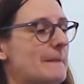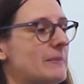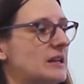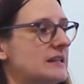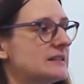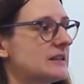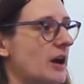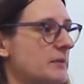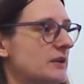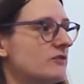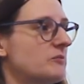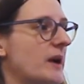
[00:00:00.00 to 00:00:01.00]
but it's
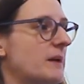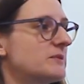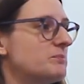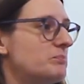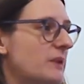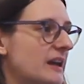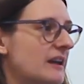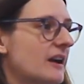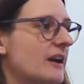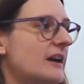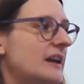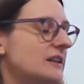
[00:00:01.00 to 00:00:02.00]
coming from perhaps
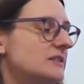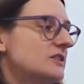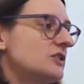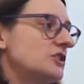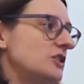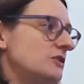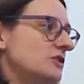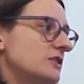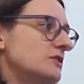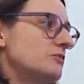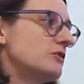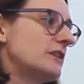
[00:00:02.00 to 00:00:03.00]
bigger
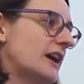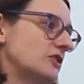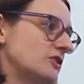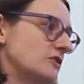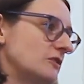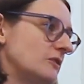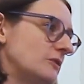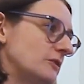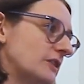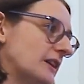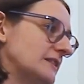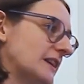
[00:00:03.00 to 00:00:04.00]
institutions, more national
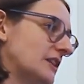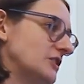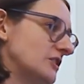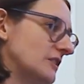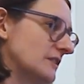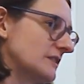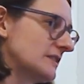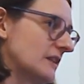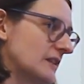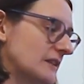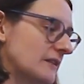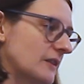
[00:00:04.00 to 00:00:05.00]
organisations
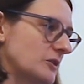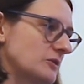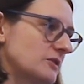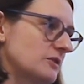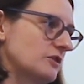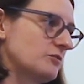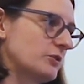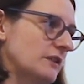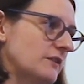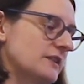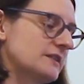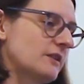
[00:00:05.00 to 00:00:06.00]
than sort of
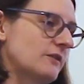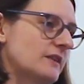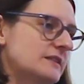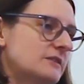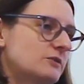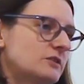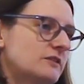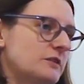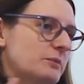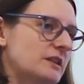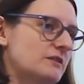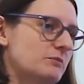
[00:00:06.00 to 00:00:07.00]
previous. So there's sort of
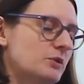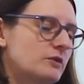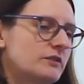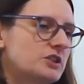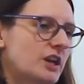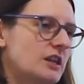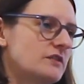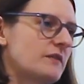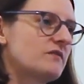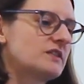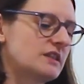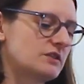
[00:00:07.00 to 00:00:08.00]
a bit more of a change of
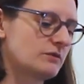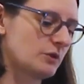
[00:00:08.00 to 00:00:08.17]
emphasis